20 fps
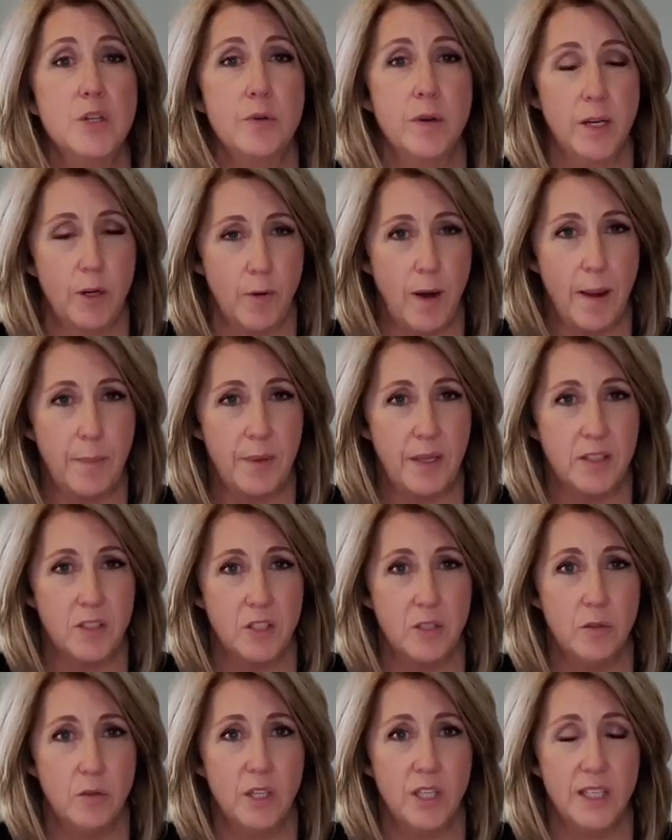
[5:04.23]
wrap it
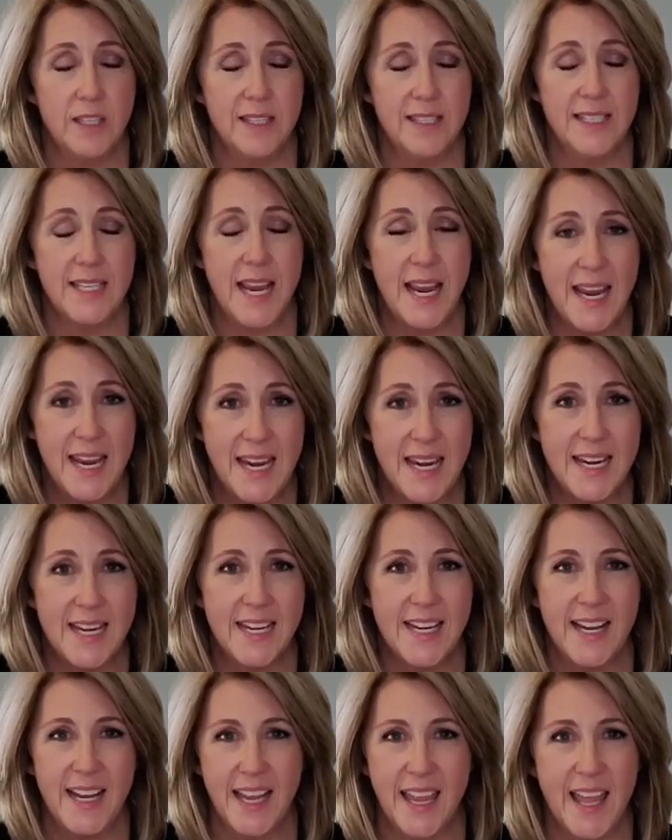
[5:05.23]
to contain,
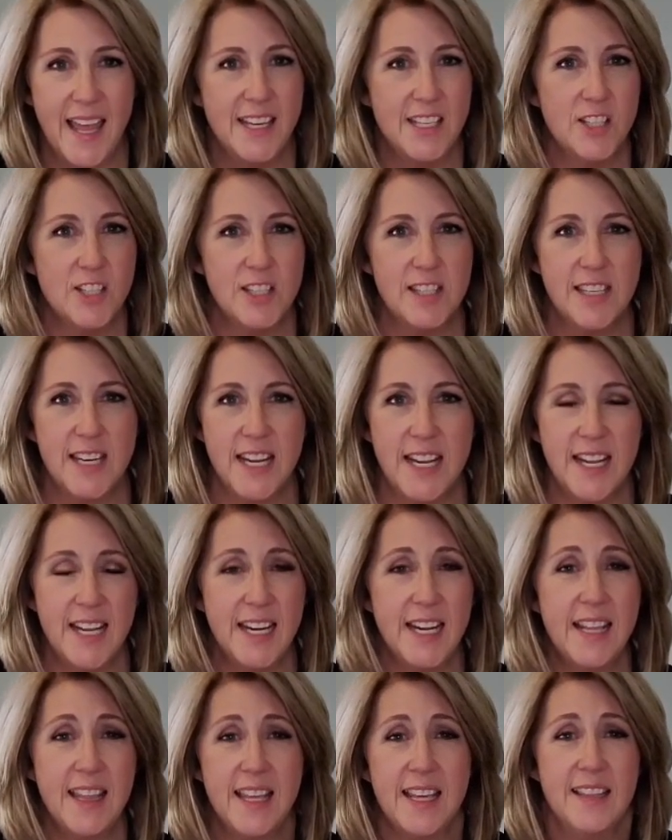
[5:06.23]
again, just
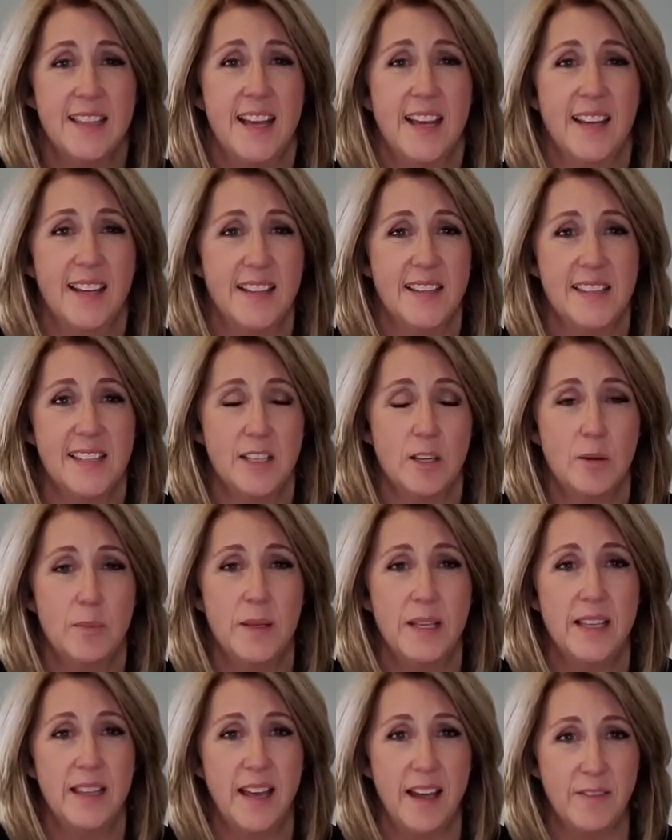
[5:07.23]
anything that could still be
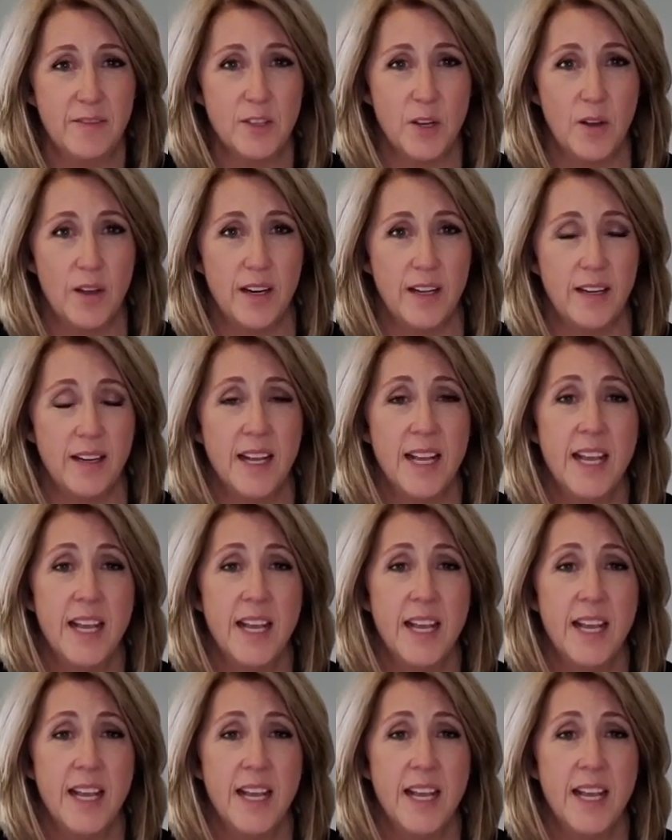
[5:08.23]
left on it.